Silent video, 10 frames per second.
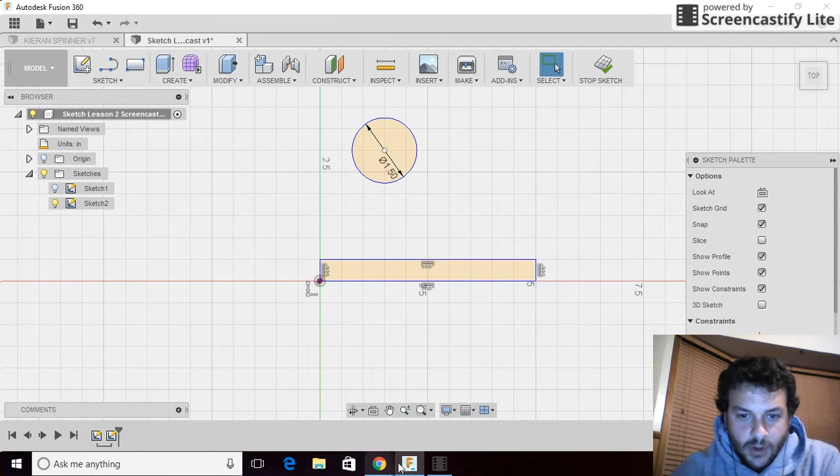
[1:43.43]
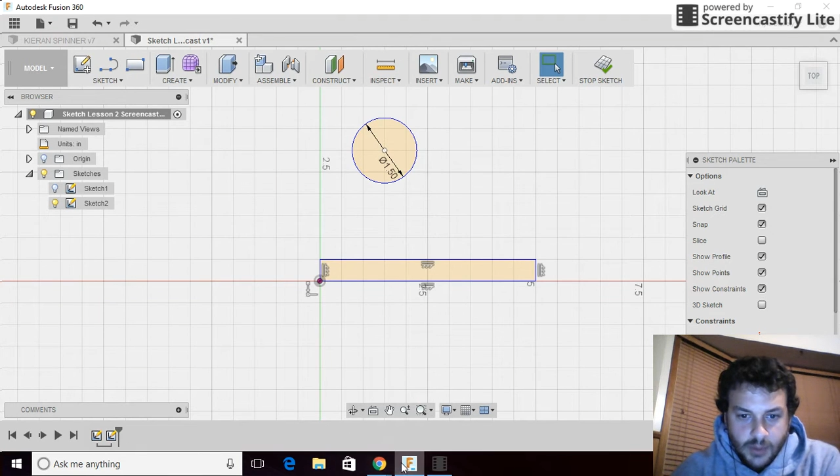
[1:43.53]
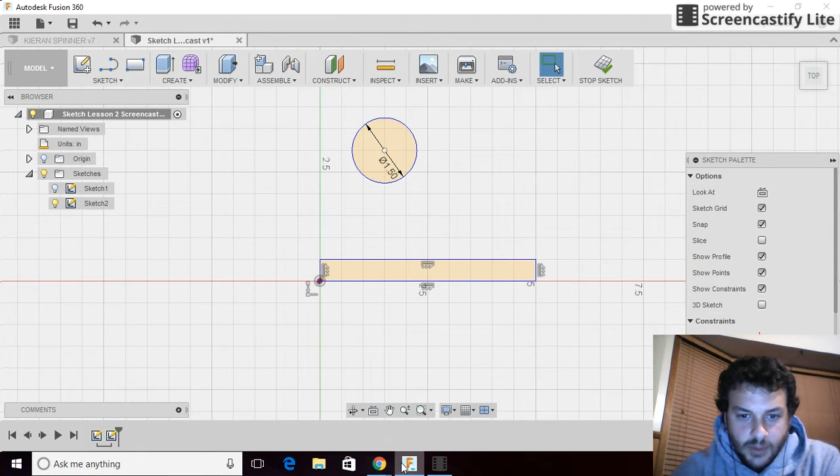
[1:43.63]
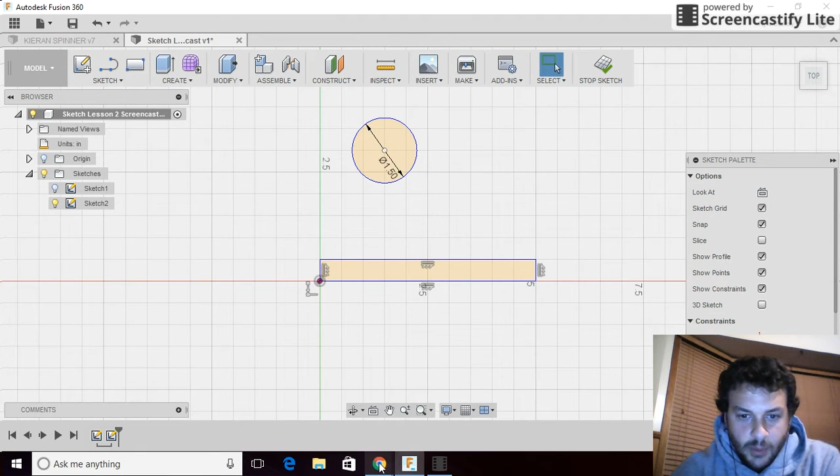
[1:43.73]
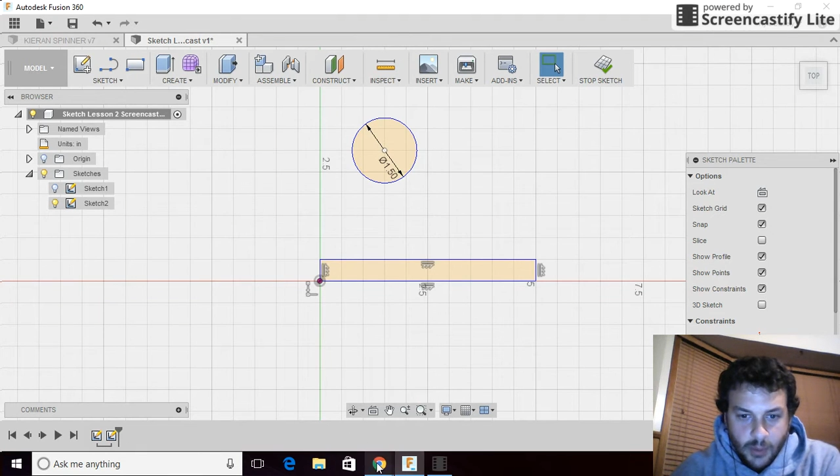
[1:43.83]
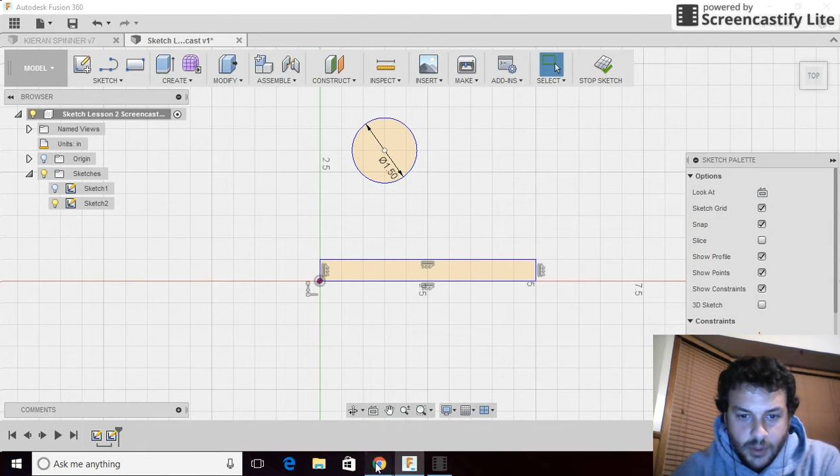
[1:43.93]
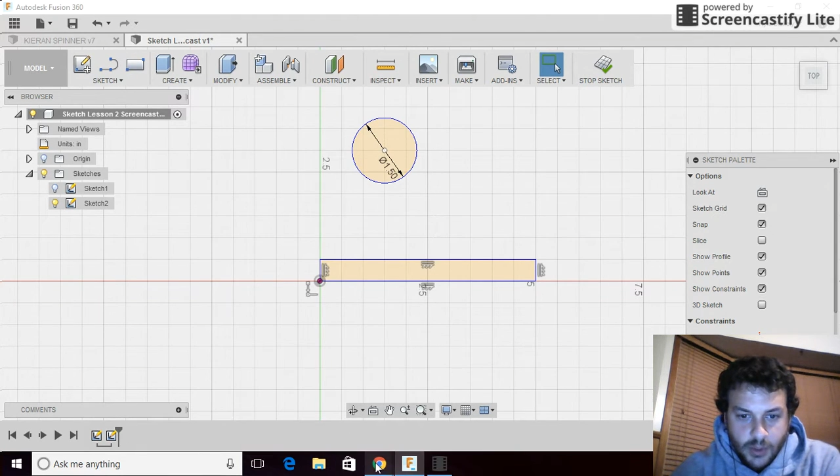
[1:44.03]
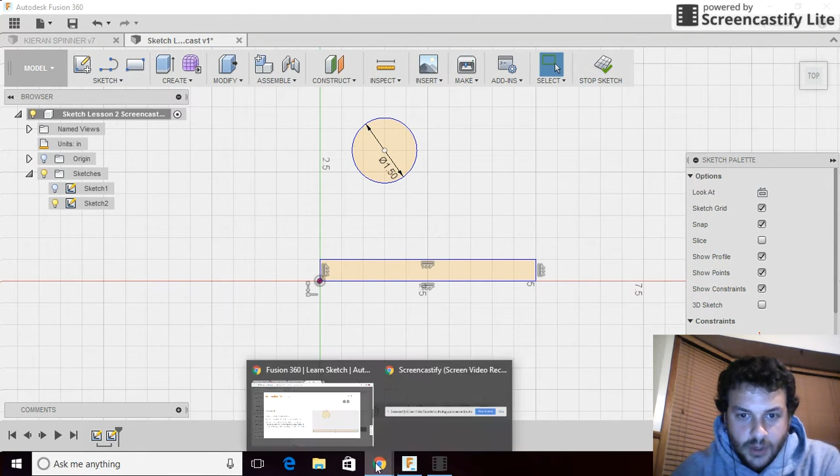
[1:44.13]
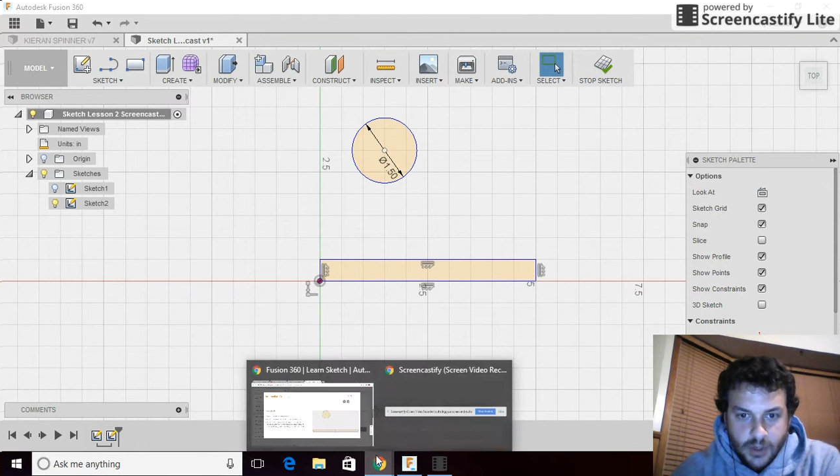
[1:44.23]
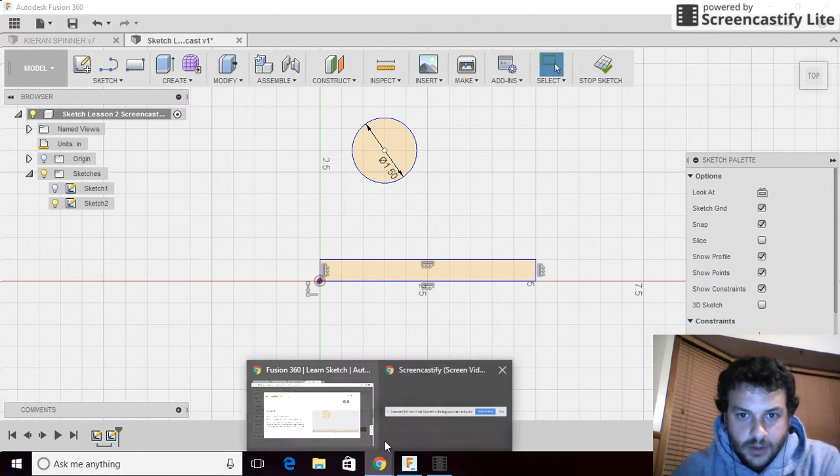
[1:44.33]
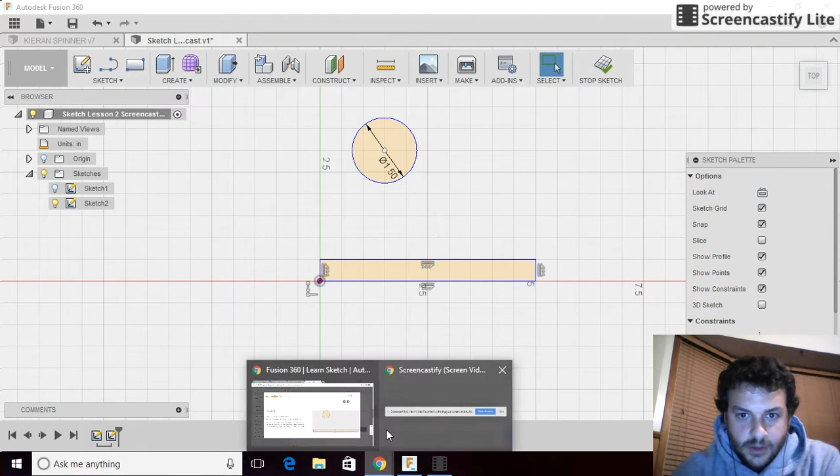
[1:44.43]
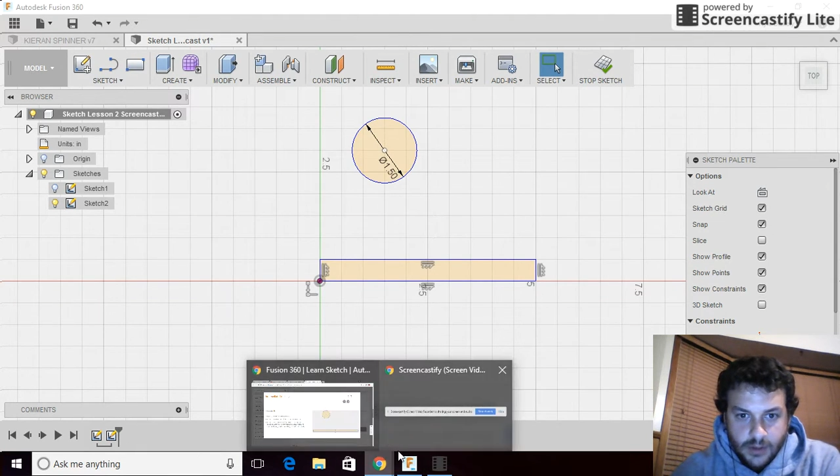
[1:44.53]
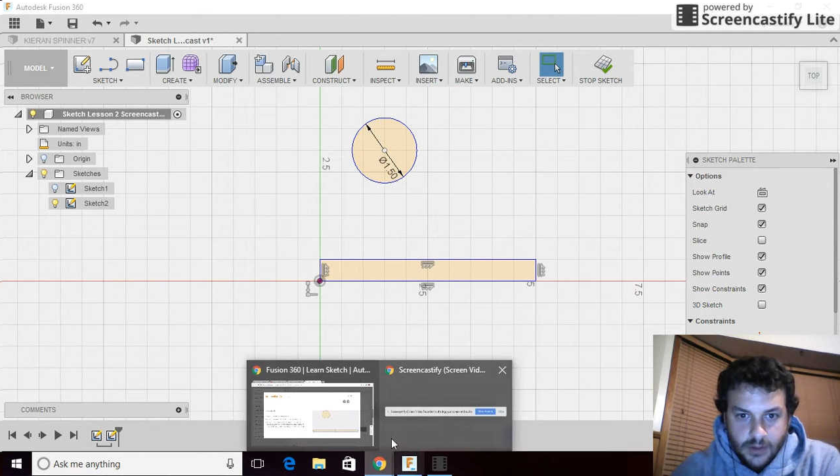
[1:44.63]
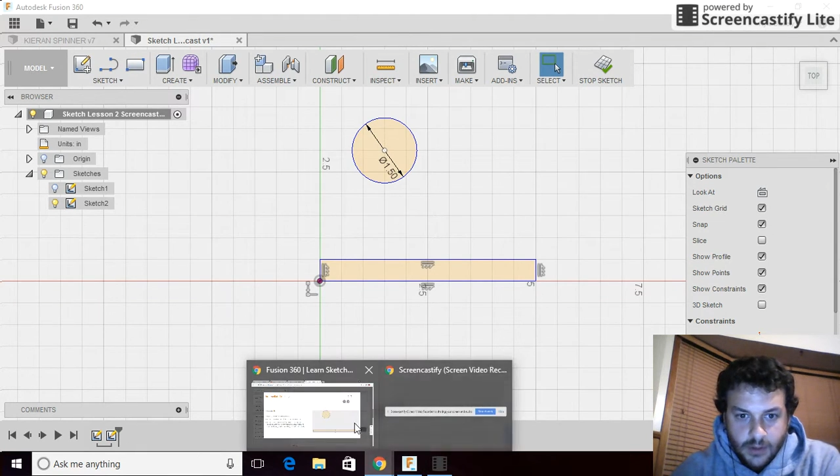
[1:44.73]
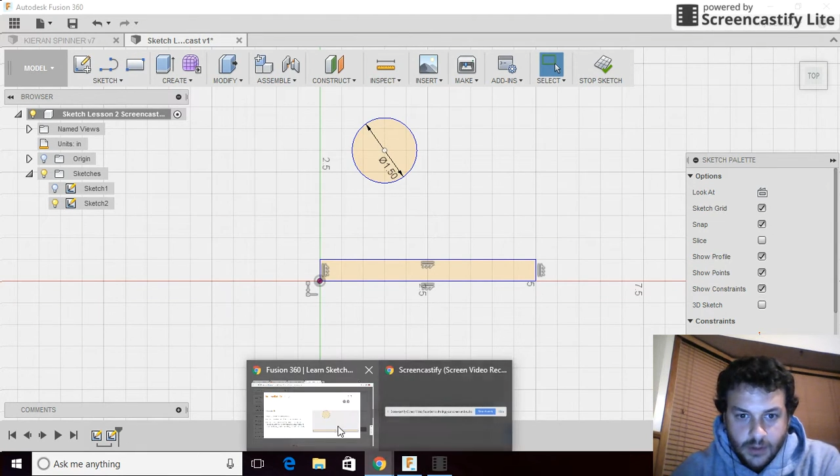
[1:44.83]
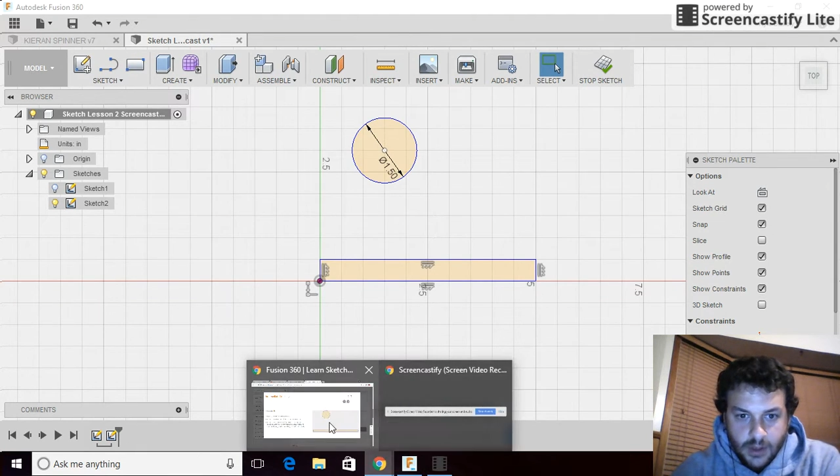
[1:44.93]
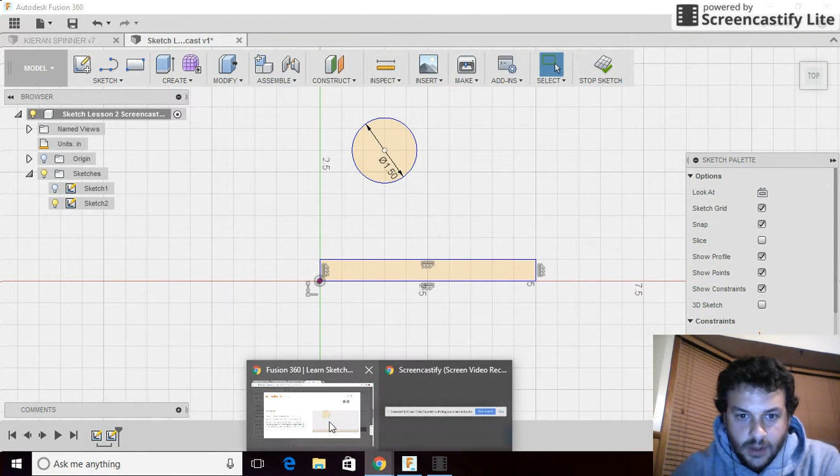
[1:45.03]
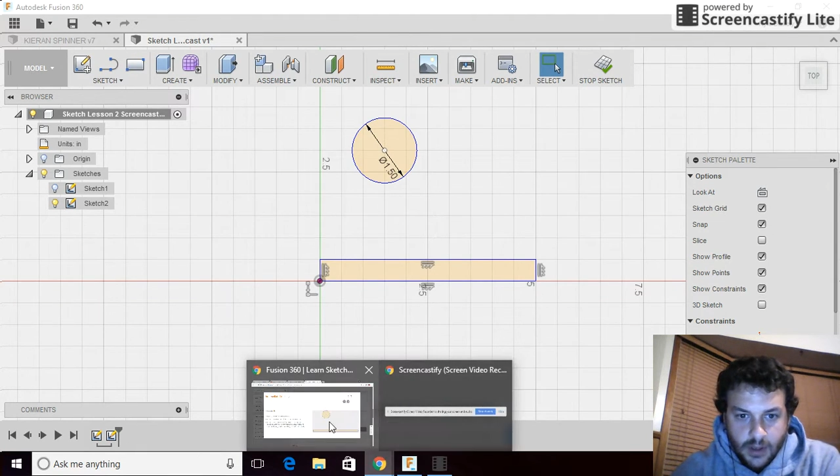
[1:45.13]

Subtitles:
proportionate to